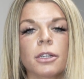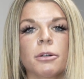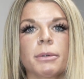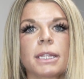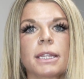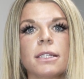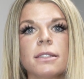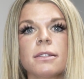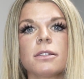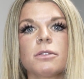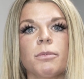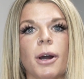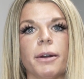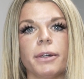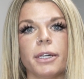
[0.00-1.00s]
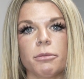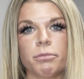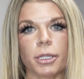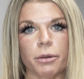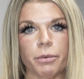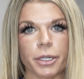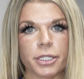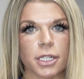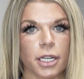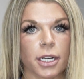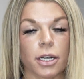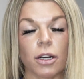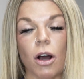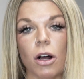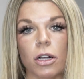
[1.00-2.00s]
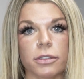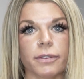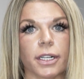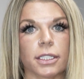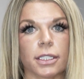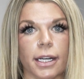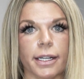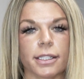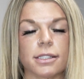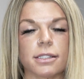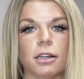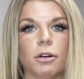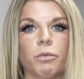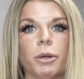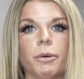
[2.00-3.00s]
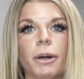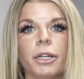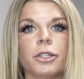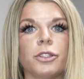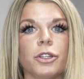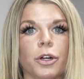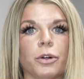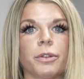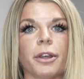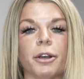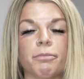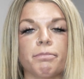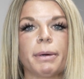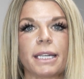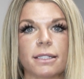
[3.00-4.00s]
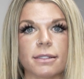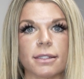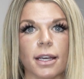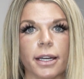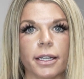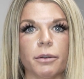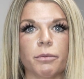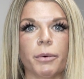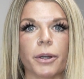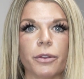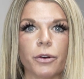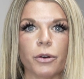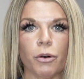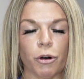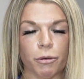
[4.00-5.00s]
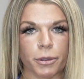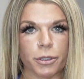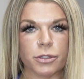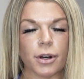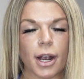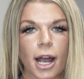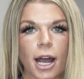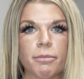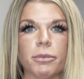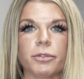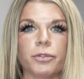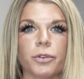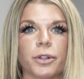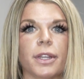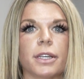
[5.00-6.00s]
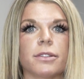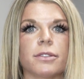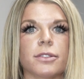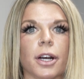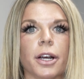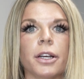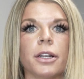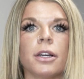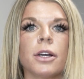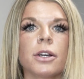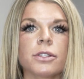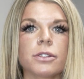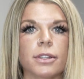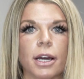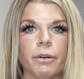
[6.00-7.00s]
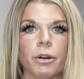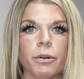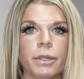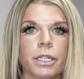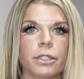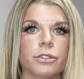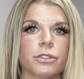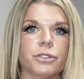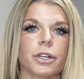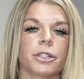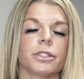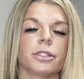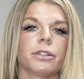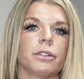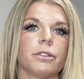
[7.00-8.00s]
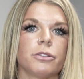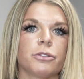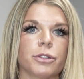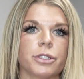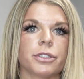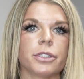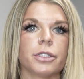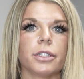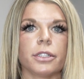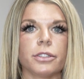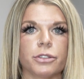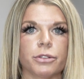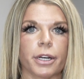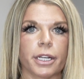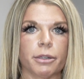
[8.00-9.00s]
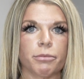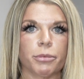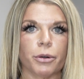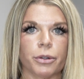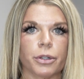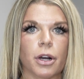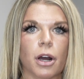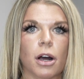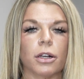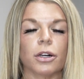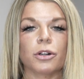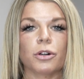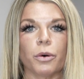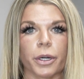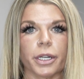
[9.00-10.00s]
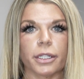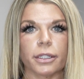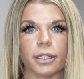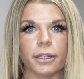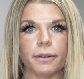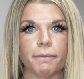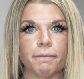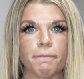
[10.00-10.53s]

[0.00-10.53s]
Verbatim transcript: But this is why we get blood work done on all of our clients. We wanna know their baseline and where their hormones are at before they start, so that way we can structure the nutrition and training protocol accordingly.